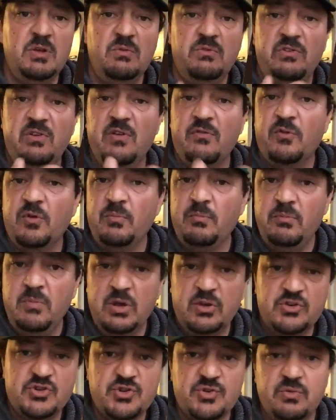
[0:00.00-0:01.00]
use different
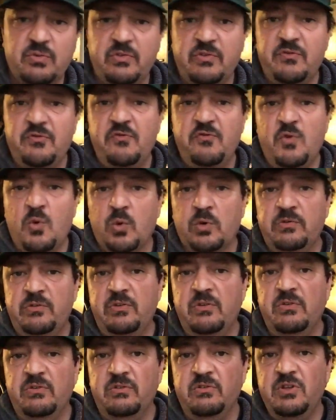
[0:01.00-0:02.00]
mixtures of
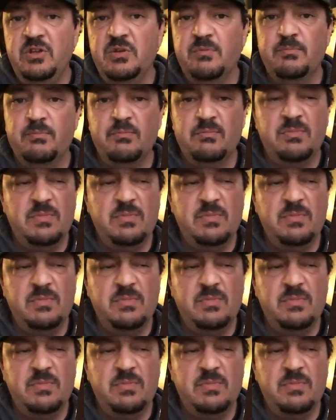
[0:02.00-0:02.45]
forces, you,